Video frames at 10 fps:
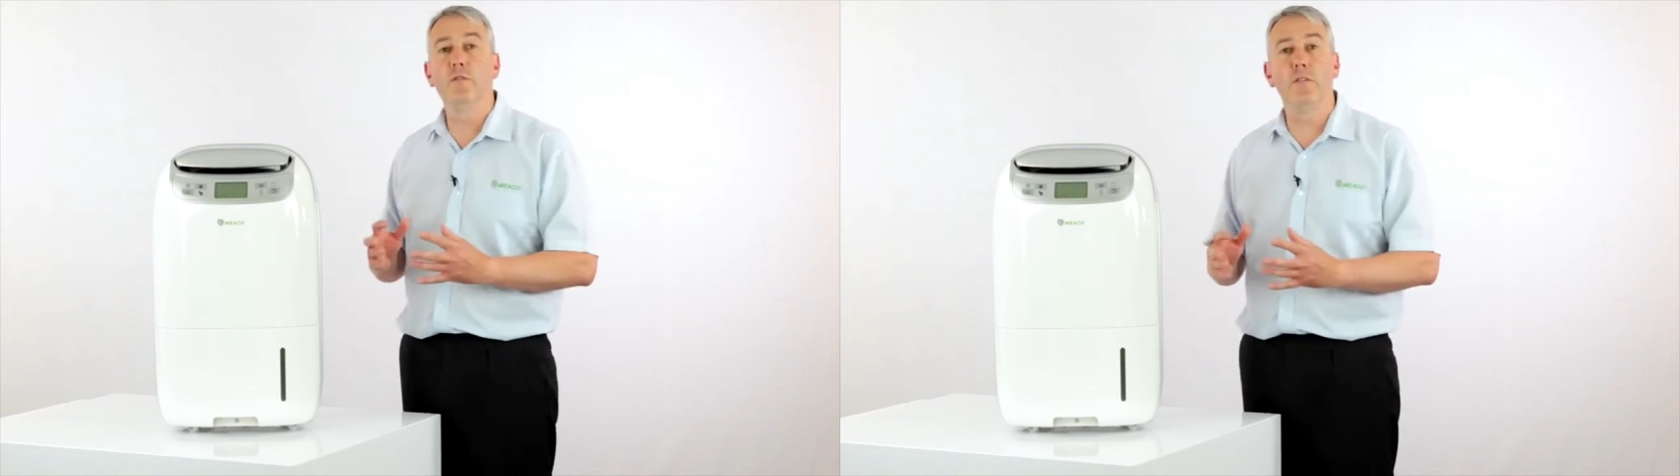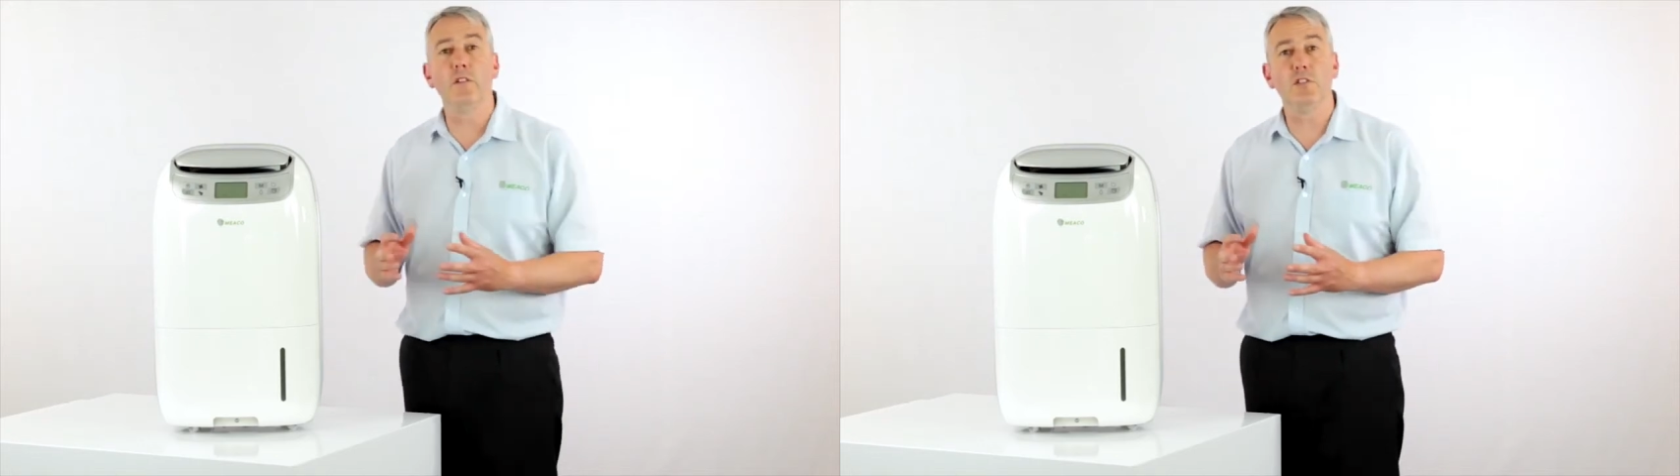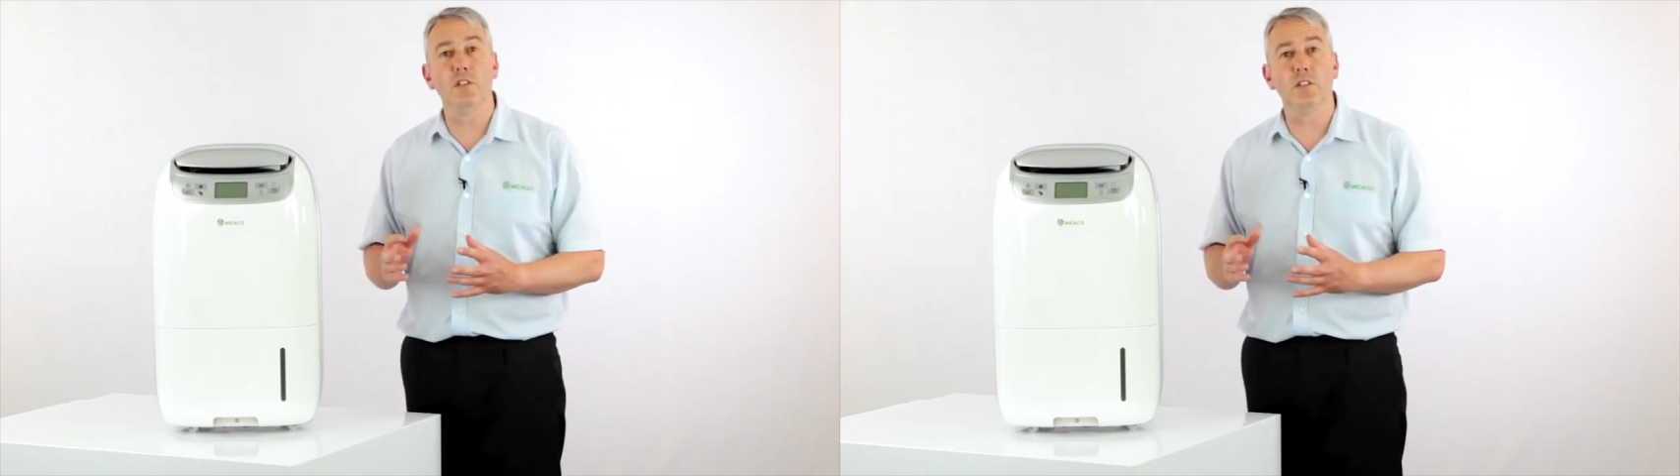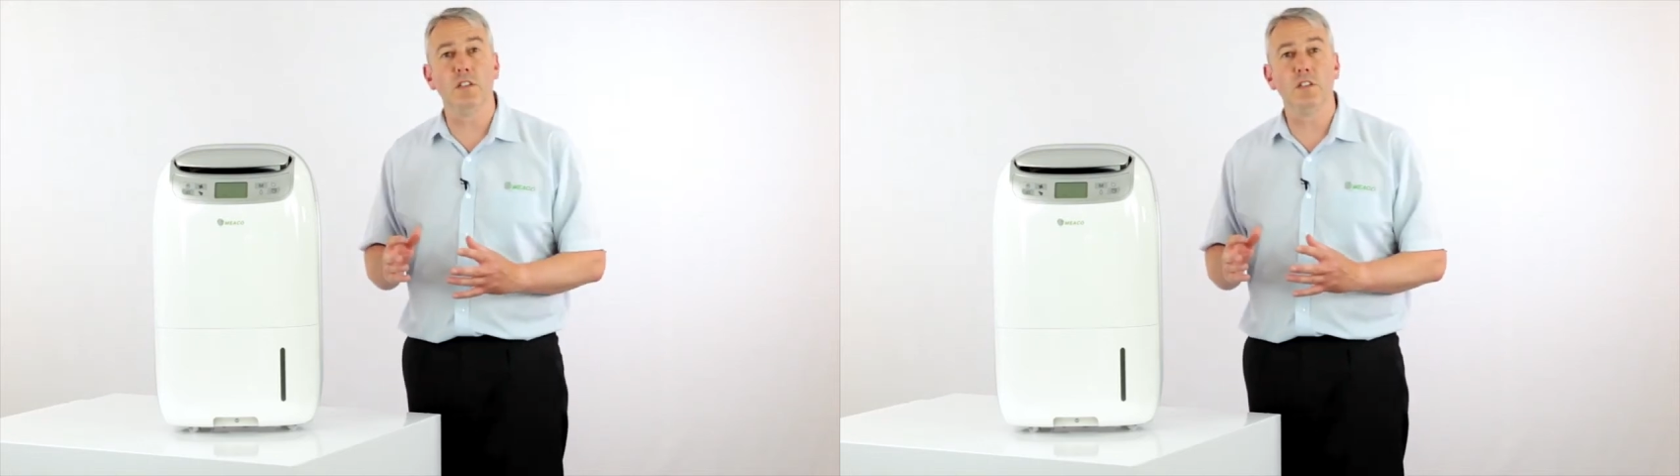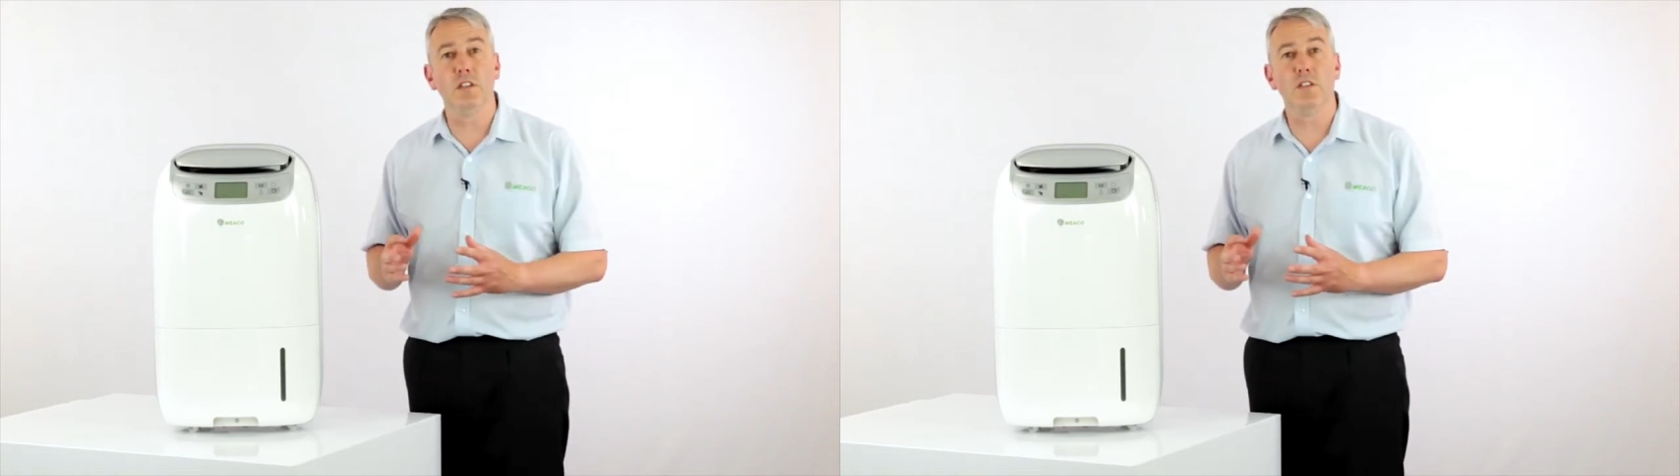functions
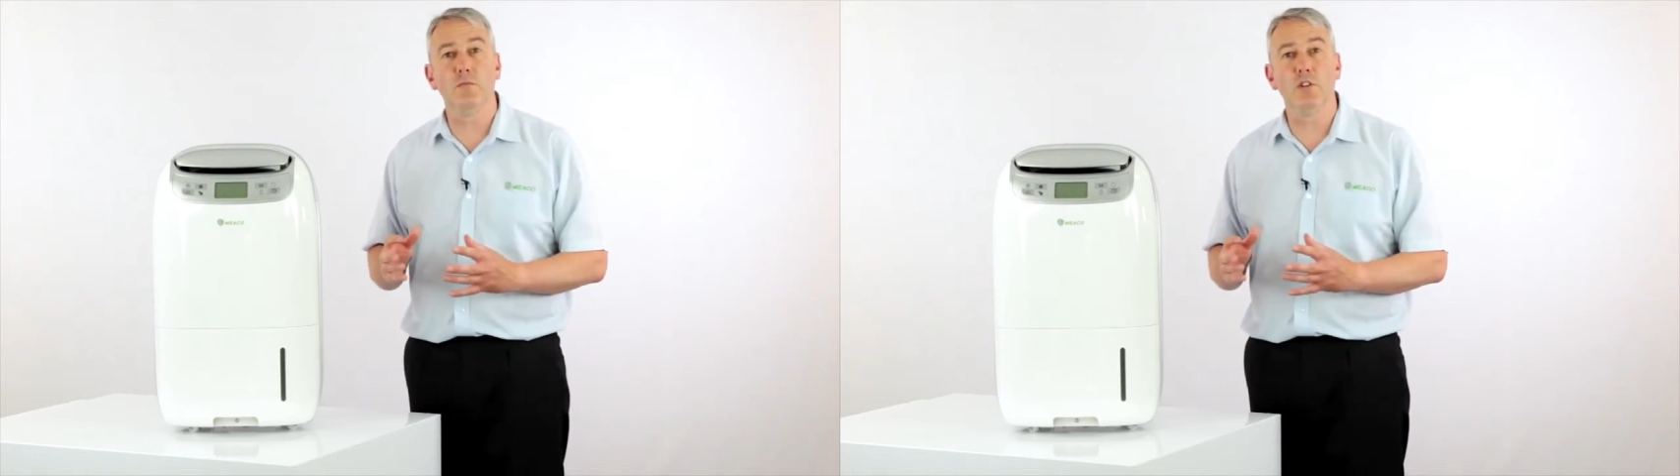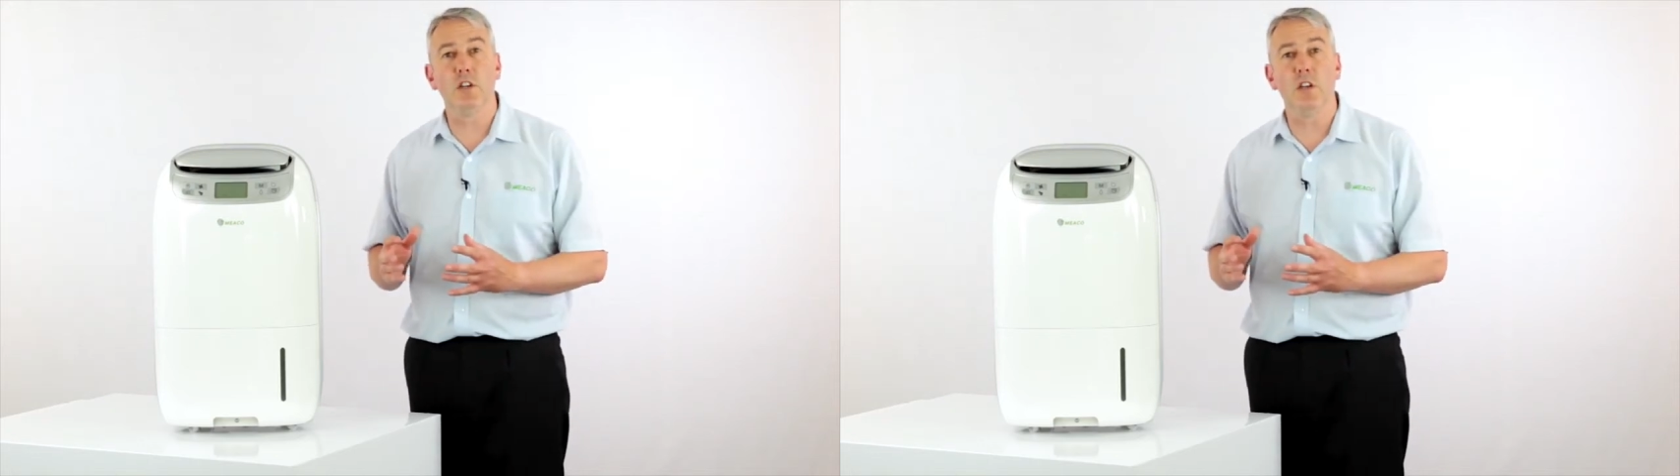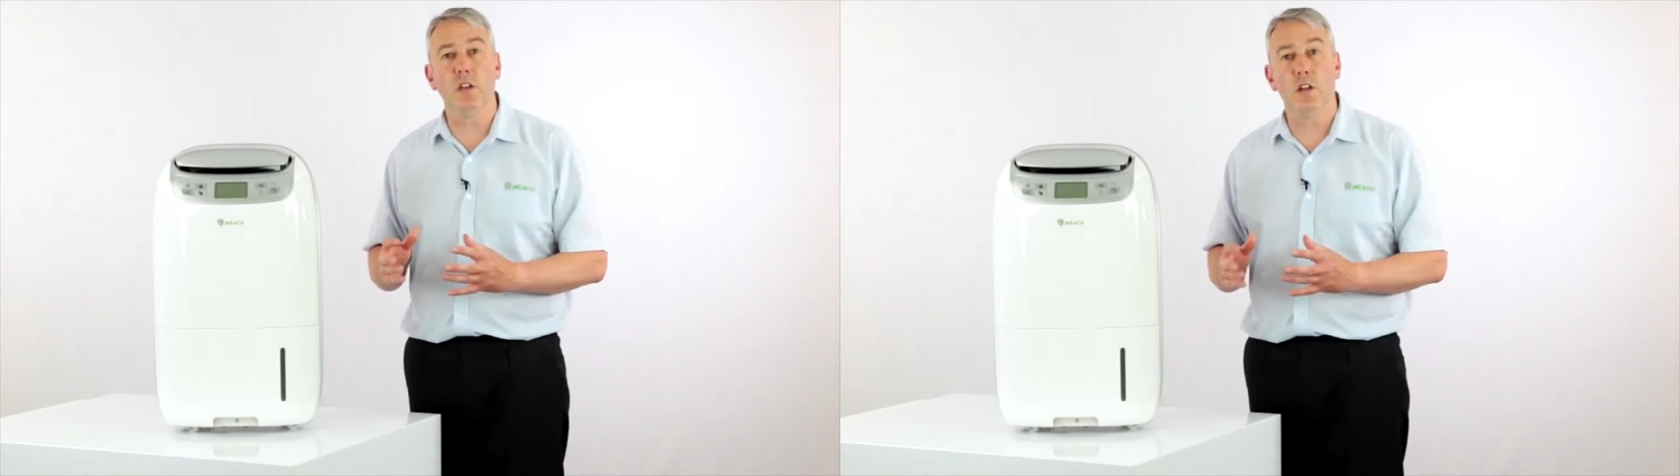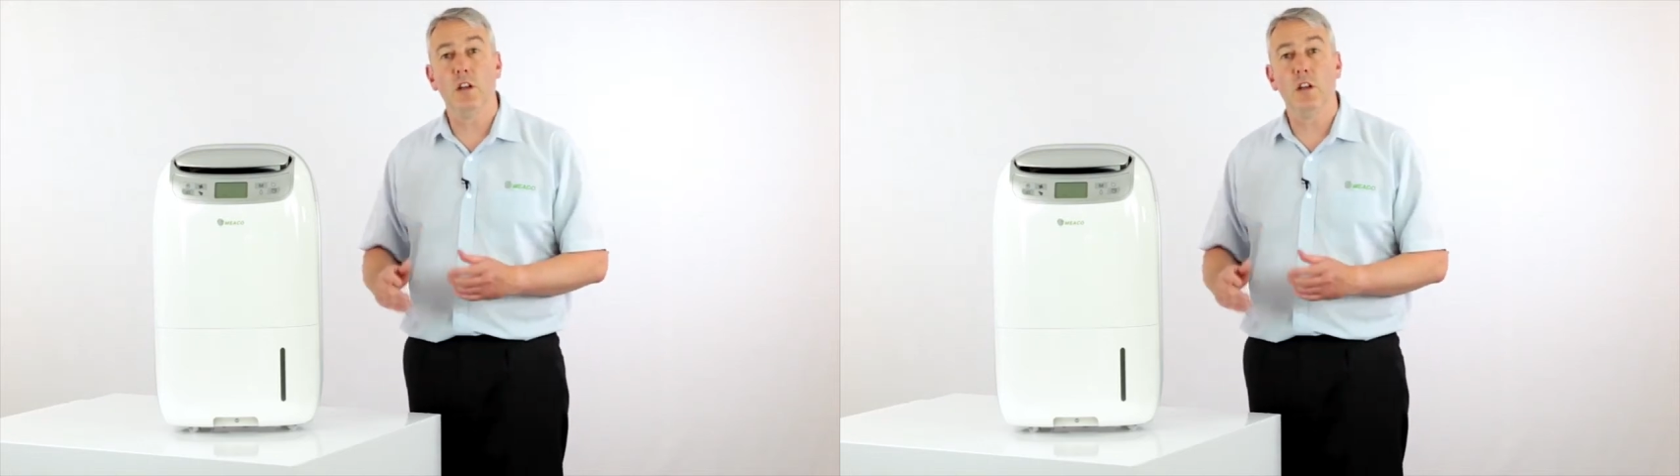into this machine.